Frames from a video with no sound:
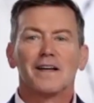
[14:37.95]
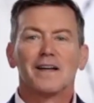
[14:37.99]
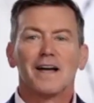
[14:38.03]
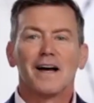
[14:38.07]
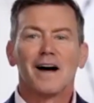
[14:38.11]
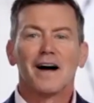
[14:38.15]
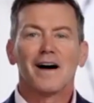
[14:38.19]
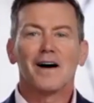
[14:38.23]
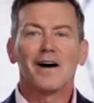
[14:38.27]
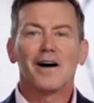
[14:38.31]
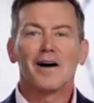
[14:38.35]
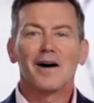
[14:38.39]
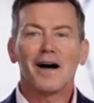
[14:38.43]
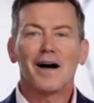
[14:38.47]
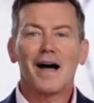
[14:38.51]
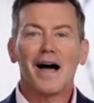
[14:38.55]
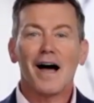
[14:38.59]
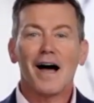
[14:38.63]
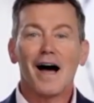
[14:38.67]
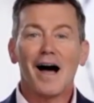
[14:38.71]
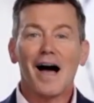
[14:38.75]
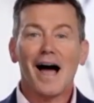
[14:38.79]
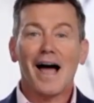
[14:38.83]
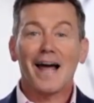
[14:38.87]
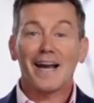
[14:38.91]

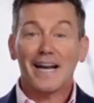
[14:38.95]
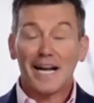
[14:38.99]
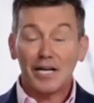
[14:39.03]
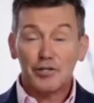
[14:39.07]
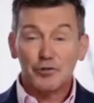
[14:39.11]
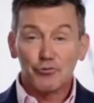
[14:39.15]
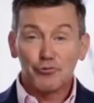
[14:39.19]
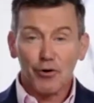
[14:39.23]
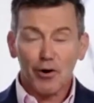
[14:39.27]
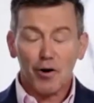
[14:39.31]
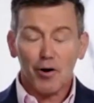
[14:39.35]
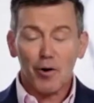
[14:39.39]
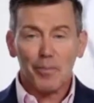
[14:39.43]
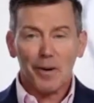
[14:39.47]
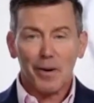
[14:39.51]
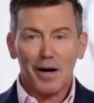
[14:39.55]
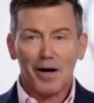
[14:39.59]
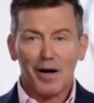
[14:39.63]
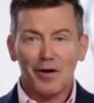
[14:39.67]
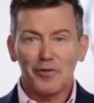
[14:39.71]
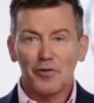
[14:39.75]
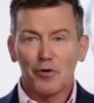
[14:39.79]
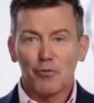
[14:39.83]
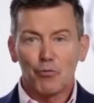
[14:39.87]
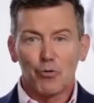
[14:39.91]
And I draw upon
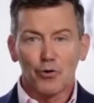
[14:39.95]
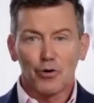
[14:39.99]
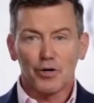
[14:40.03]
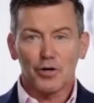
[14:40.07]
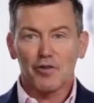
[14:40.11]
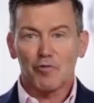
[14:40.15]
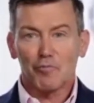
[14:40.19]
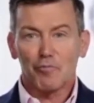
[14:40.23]
the work of